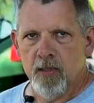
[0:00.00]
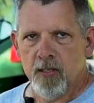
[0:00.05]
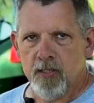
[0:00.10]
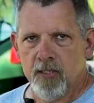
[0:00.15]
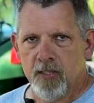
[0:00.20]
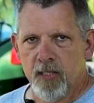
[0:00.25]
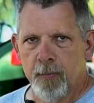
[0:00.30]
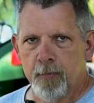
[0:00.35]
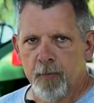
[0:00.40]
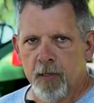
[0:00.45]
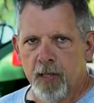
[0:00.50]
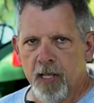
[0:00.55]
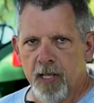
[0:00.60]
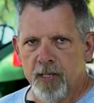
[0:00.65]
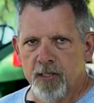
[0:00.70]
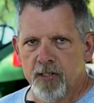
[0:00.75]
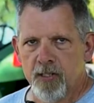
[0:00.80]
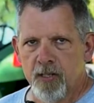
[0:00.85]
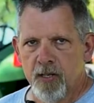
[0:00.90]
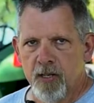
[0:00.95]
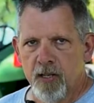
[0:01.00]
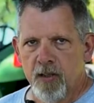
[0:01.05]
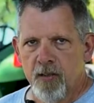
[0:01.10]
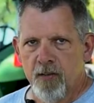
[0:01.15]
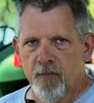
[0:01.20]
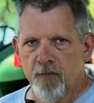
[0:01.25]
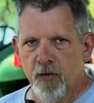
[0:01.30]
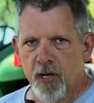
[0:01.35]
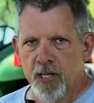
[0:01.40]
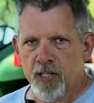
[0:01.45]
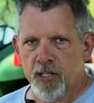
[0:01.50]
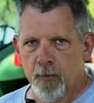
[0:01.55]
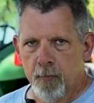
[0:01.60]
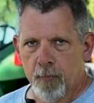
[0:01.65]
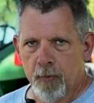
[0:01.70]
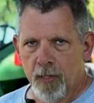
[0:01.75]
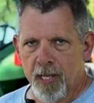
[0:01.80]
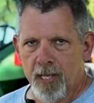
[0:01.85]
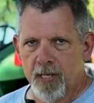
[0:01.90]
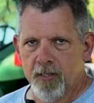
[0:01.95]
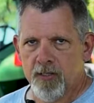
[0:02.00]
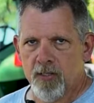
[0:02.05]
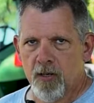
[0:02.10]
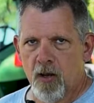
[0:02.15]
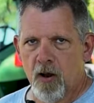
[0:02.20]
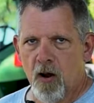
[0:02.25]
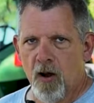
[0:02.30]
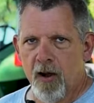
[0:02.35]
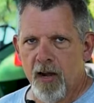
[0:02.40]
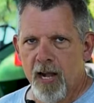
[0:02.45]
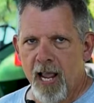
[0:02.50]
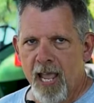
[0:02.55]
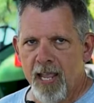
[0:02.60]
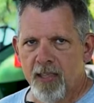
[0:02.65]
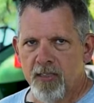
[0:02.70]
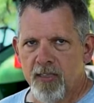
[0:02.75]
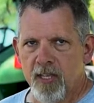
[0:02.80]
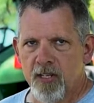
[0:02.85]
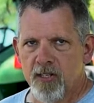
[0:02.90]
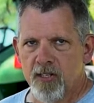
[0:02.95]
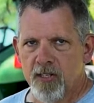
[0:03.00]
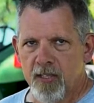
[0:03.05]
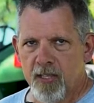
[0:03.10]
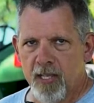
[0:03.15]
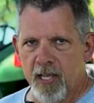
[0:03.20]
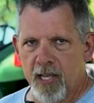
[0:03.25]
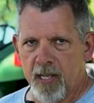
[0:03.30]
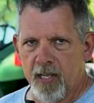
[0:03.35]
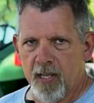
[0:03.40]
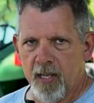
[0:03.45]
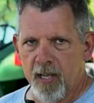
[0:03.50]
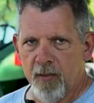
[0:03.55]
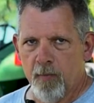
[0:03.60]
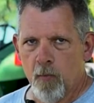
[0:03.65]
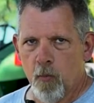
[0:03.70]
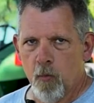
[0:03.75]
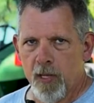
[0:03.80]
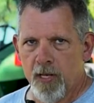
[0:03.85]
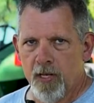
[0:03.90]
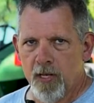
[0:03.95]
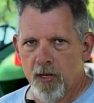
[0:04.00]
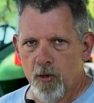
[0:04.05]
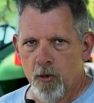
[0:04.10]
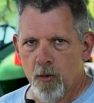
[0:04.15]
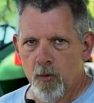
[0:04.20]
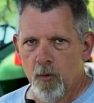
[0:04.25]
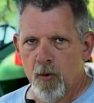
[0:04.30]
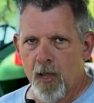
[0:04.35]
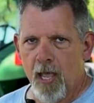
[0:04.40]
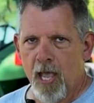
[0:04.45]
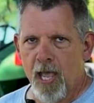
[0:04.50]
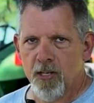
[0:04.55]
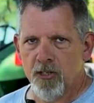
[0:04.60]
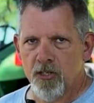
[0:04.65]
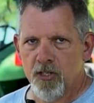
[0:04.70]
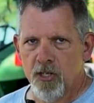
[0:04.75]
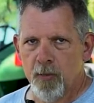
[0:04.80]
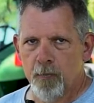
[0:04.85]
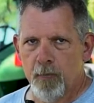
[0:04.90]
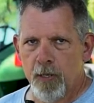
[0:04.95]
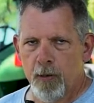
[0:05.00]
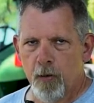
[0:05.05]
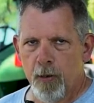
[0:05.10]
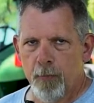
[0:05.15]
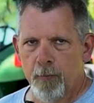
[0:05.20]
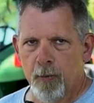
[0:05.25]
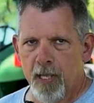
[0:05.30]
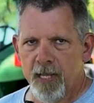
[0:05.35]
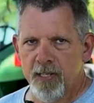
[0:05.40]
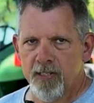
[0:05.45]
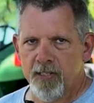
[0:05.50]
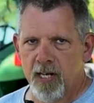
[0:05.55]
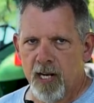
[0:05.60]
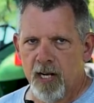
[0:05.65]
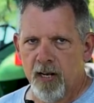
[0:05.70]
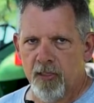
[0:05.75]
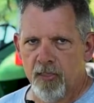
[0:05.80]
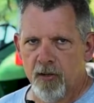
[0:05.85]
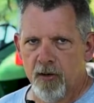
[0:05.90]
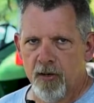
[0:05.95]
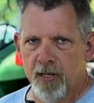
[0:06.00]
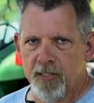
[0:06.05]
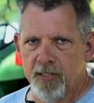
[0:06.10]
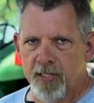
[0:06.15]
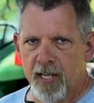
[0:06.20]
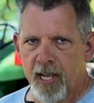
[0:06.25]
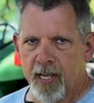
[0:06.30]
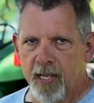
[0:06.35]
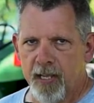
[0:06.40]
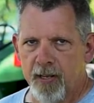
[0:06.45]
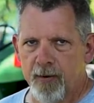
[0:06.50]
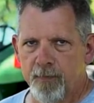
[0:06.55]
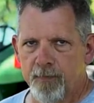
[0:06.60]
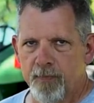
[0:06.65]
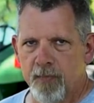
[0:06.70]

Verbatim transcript: The slip clutch friction plates are an eighth inch thick when new and should be replaced at a thirty-second.